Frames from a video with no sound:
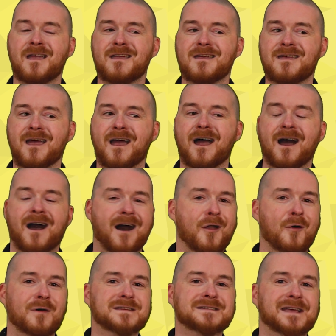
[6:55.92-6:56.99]
Yeah, I
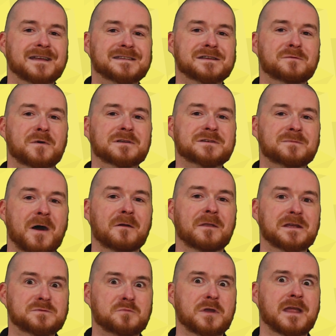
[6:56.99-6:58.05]
don't want to say too much about
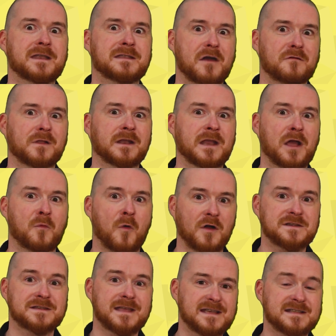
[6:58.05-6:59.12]
this, but you definitely need to
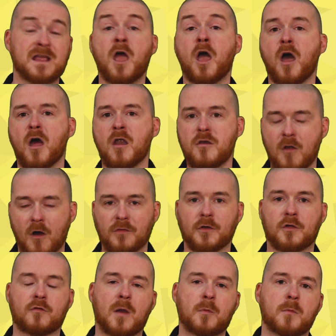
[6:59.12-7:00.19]
watch this and not the
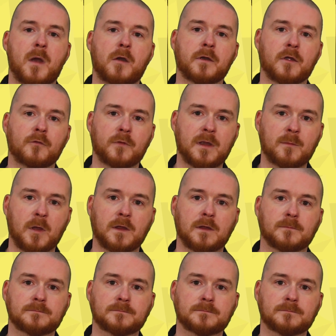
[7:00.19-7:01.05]
crap American remake.